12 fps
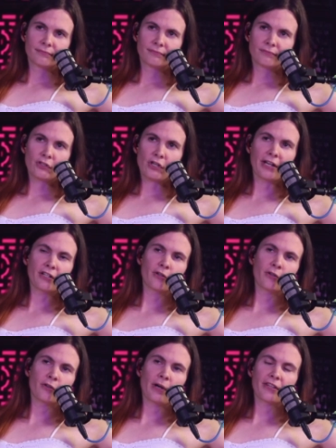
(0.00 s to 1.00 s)
Trying to do
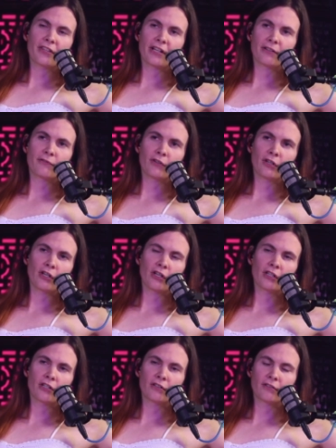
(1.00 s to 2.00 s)
the right thing for her
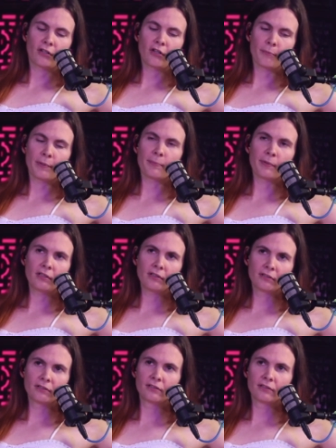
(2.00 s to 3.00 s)
and her people.
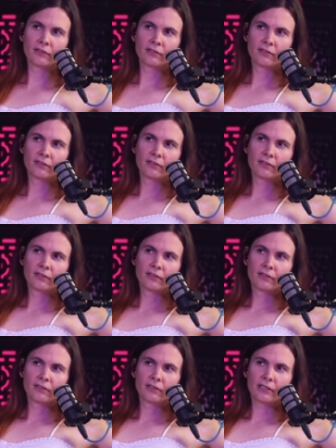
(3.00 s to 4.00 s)

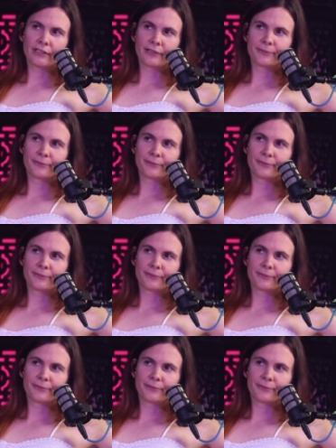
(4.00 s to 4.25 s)
You know.